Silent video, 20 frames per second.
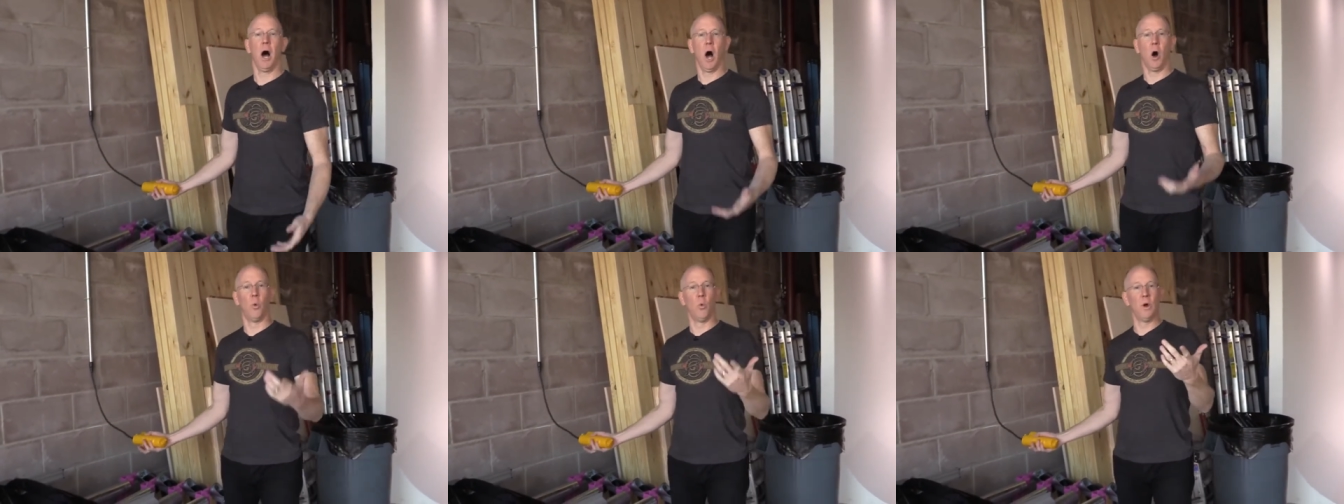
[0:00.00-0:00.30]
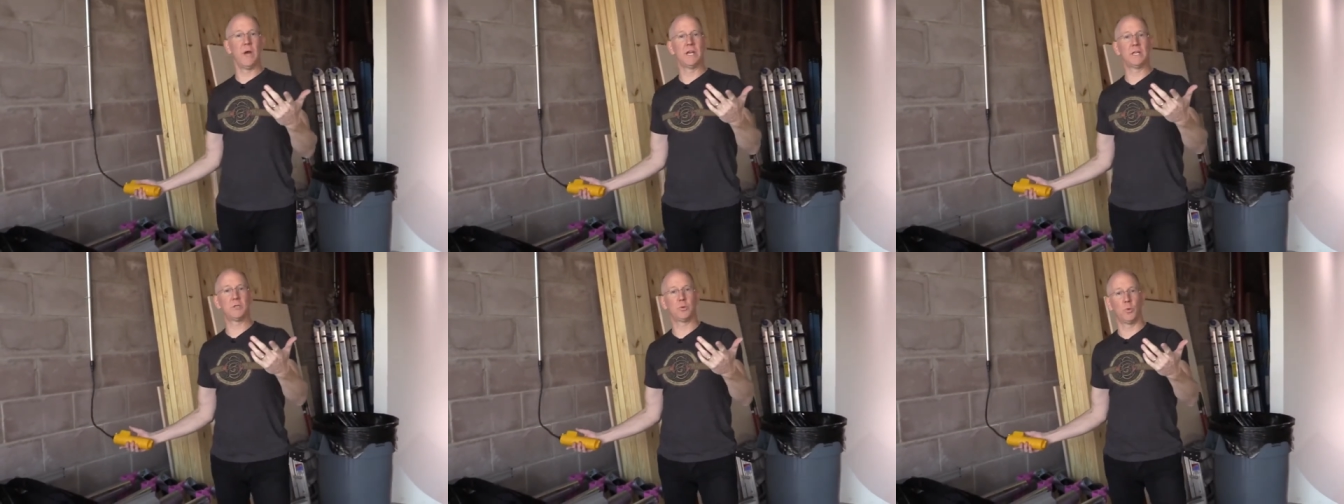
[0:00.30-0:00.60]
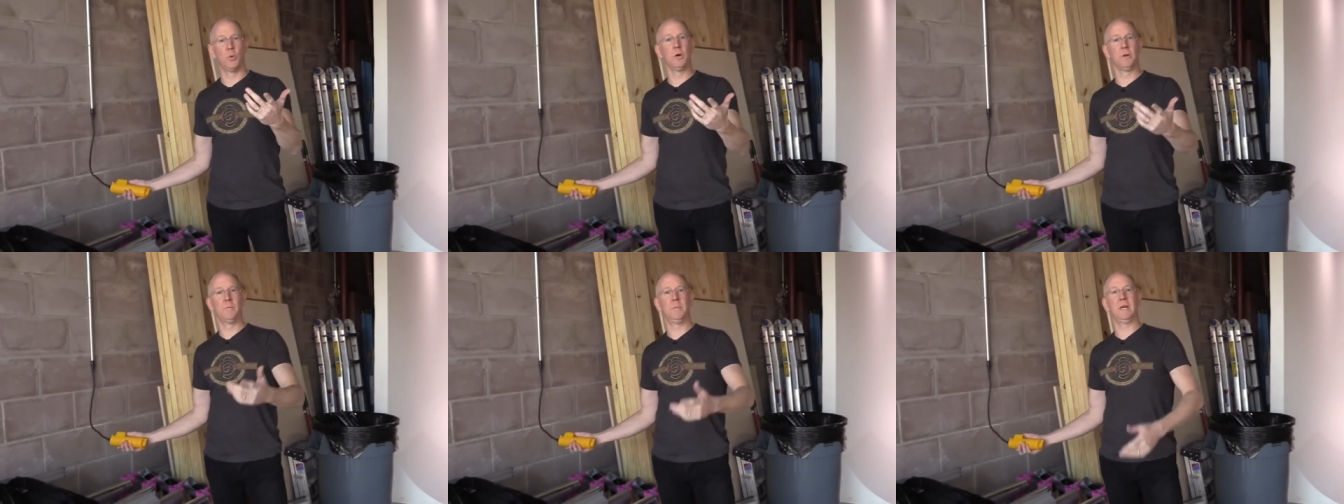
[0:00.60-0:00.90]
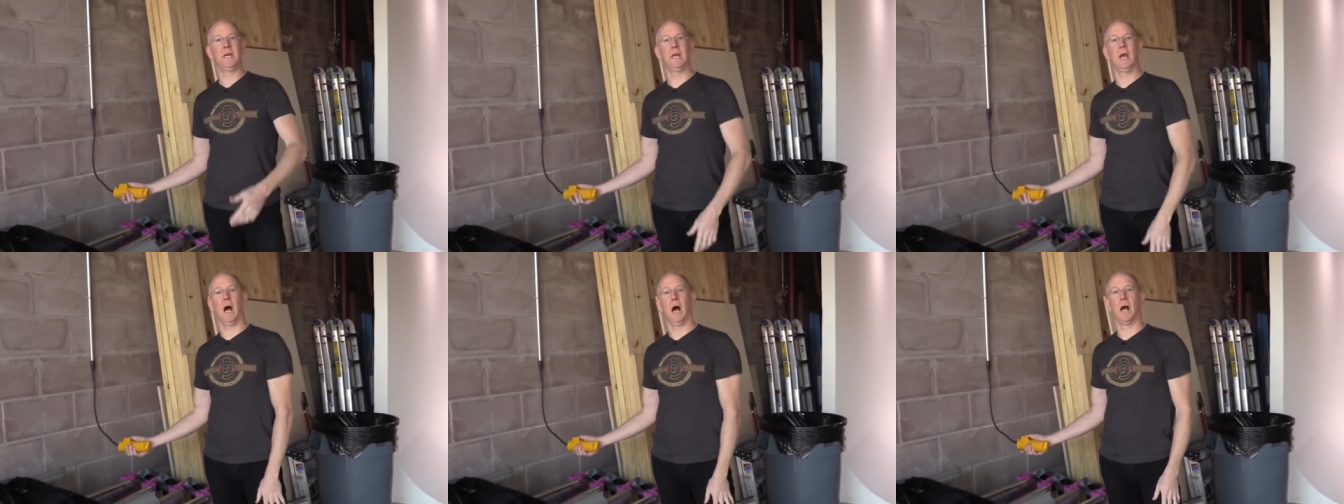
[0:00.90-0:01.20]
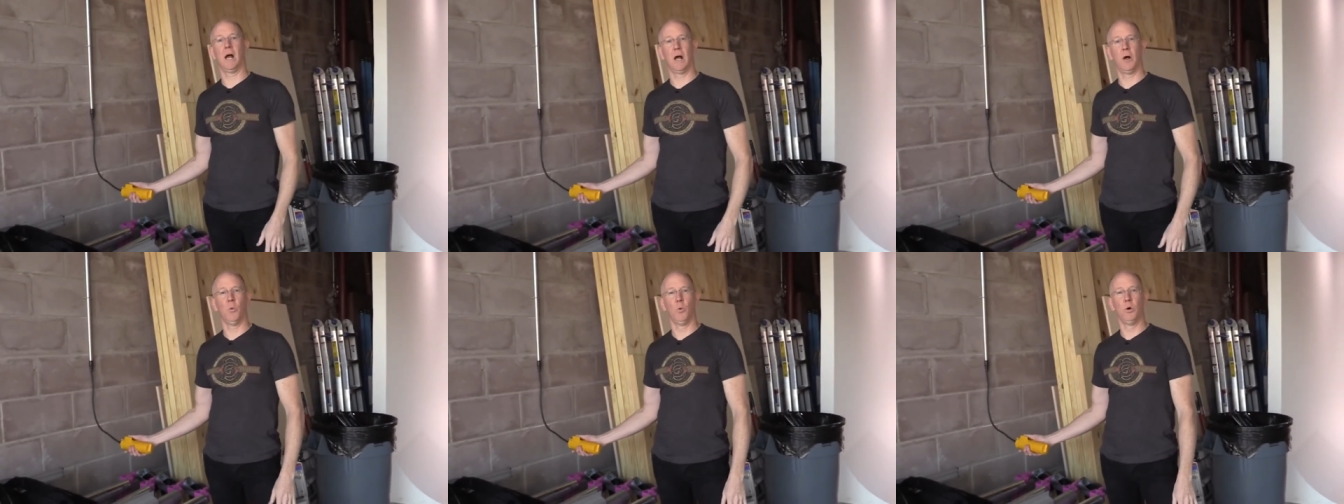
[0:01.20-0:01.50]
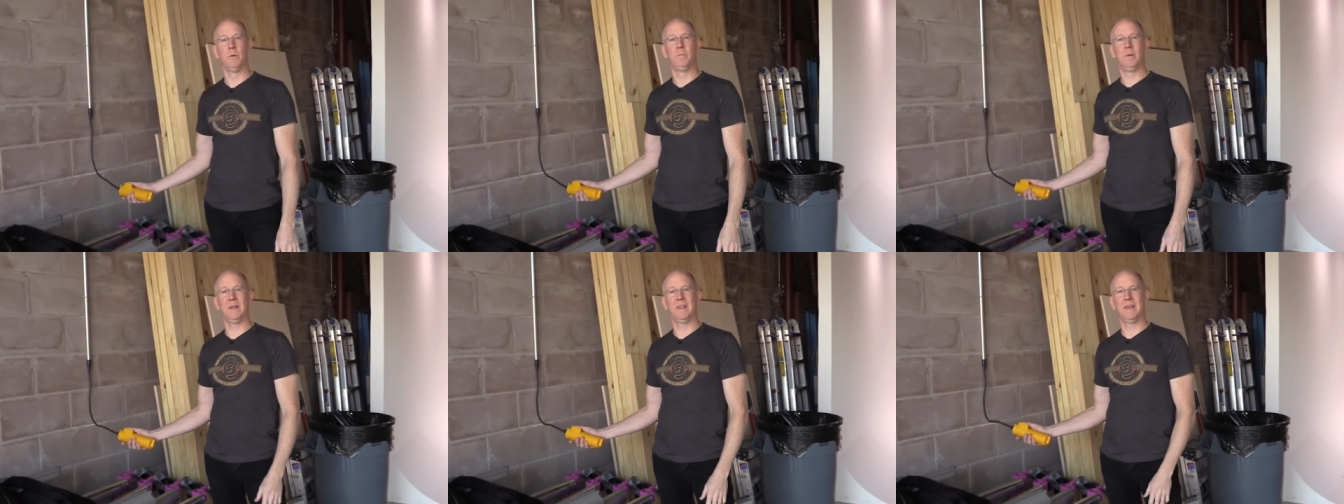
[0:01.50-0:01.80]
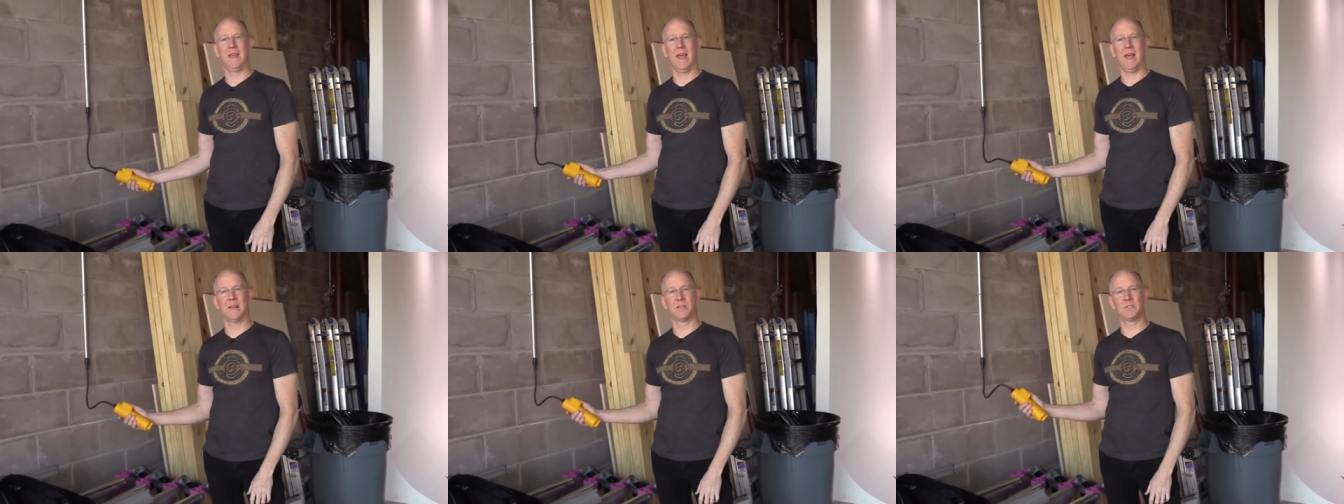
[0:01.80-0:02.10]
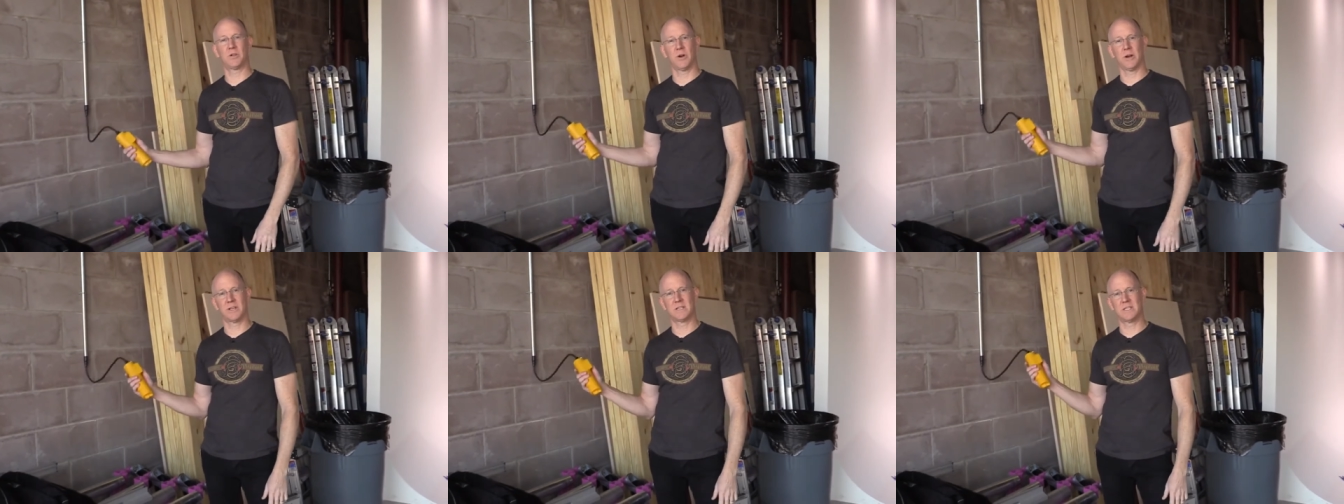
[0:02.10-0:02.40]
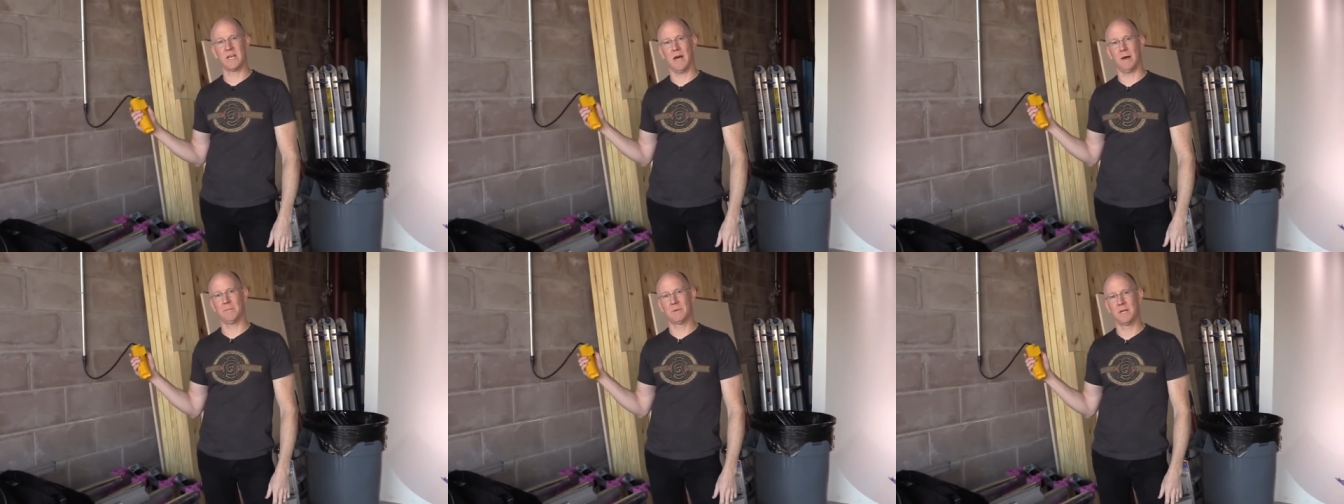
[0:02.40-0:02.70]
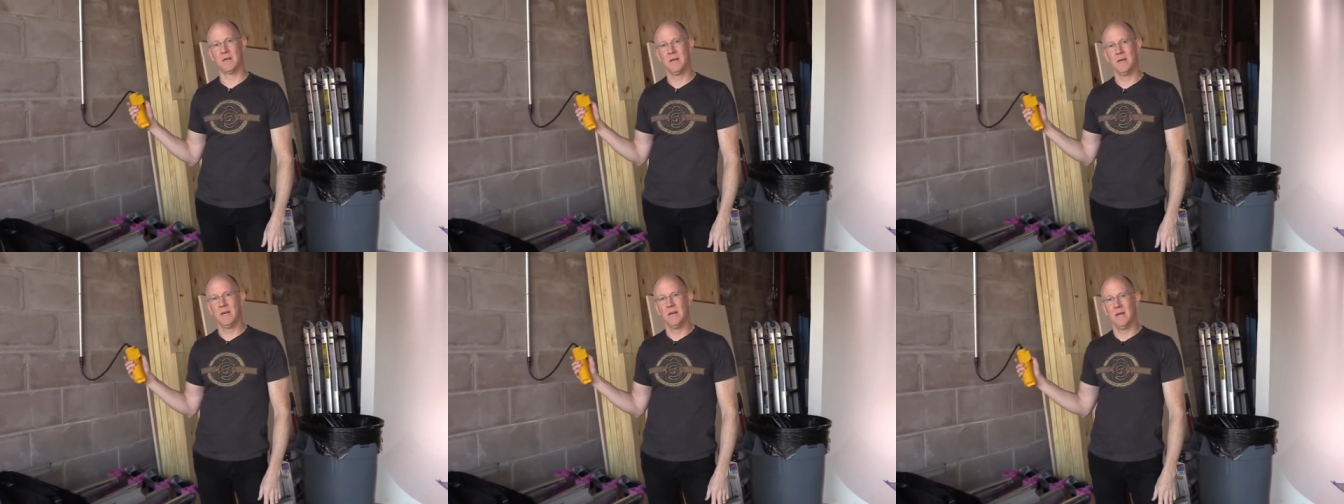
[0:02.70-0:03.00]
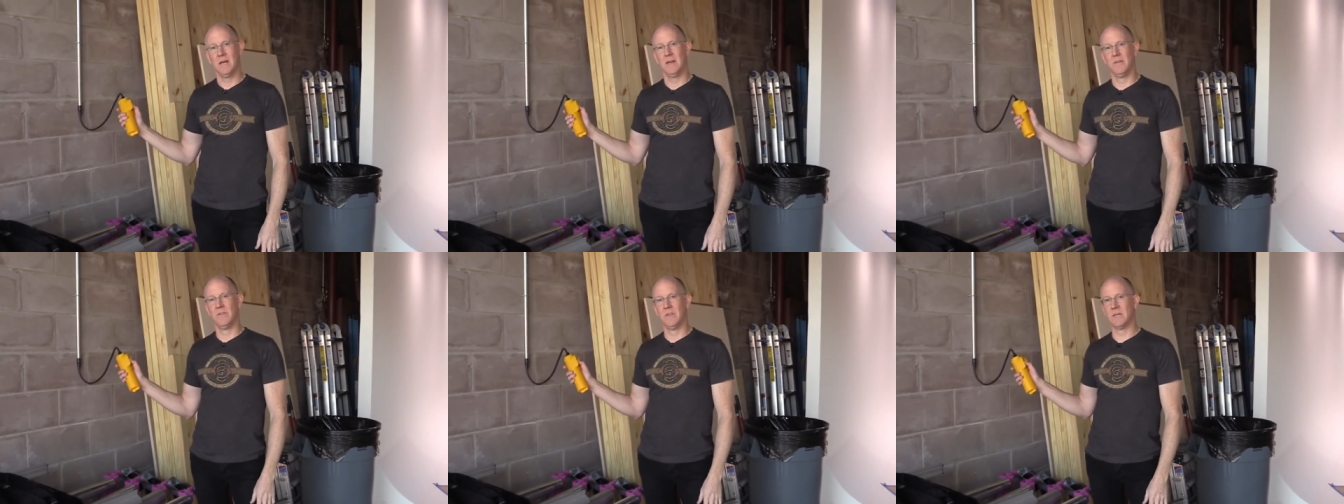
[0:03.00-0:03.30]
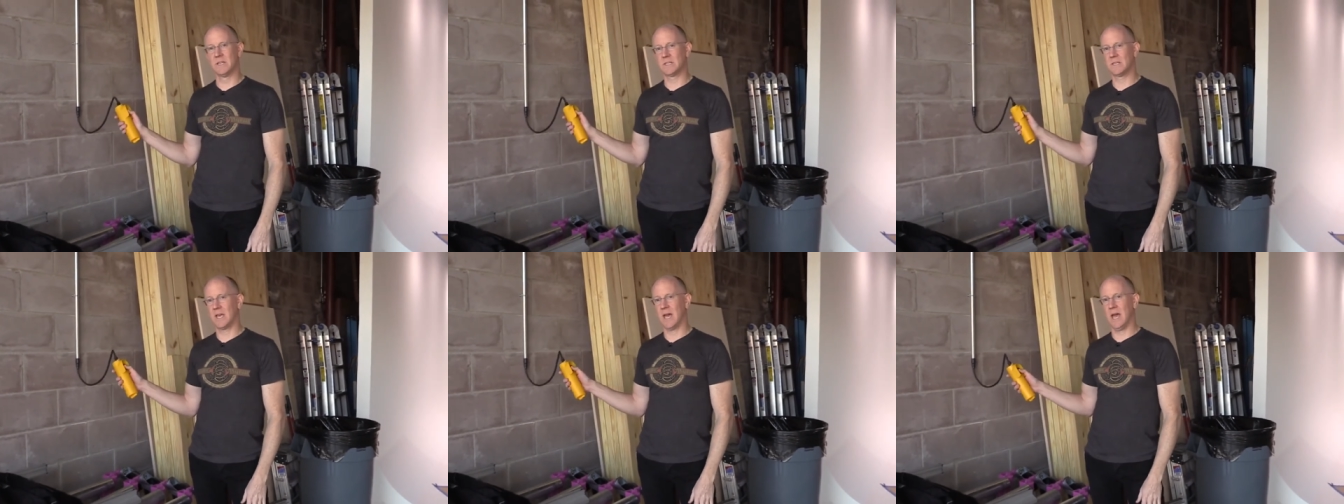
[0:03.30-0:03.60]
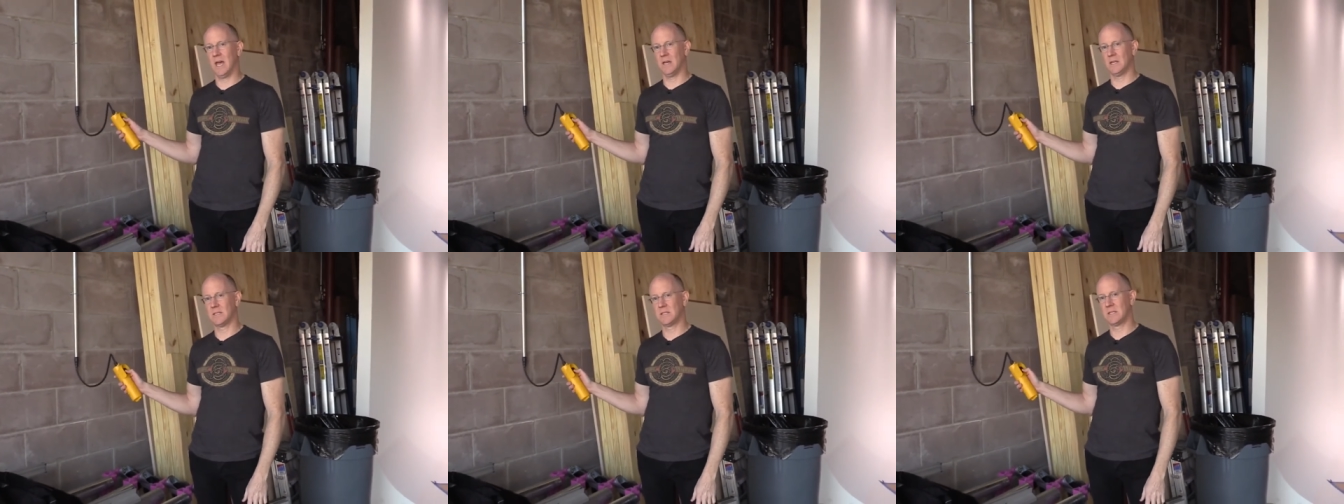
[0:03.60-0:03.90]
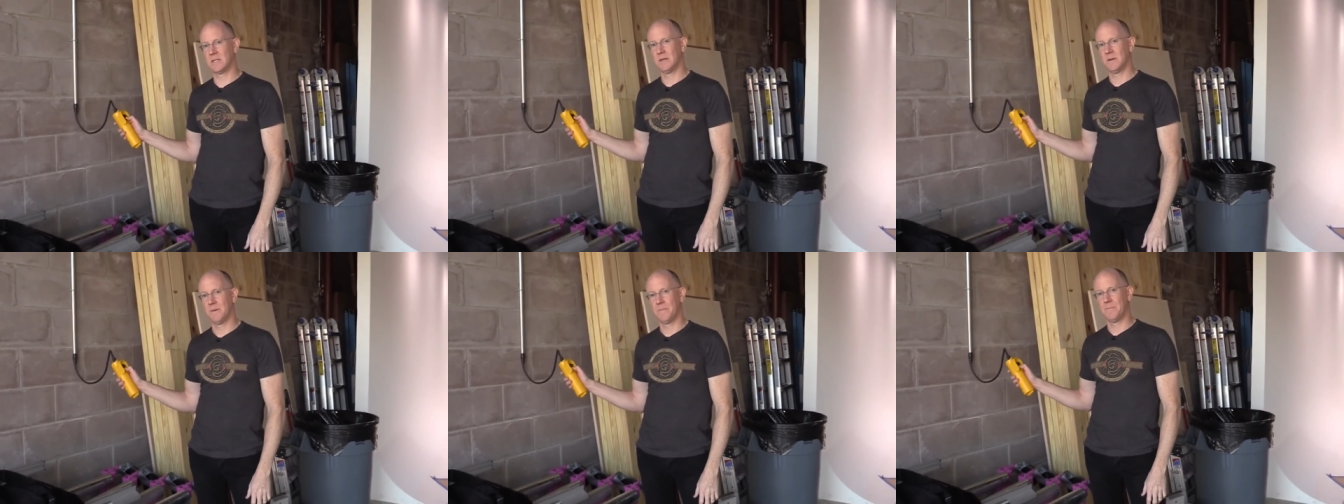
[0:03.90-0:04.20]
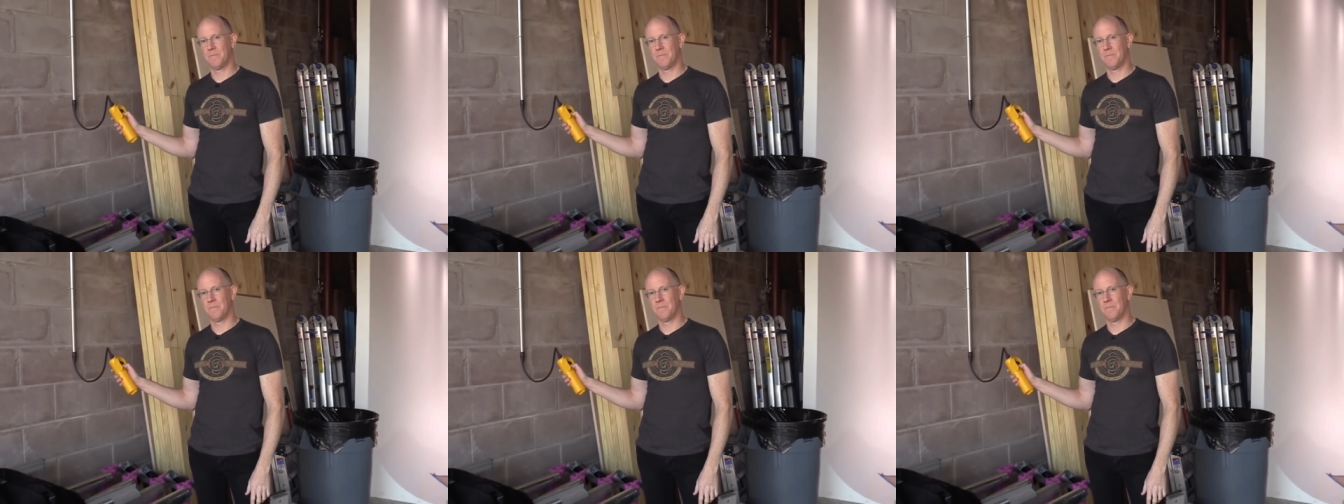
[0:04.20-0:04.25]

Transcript: A winch would be the answer, except in this case,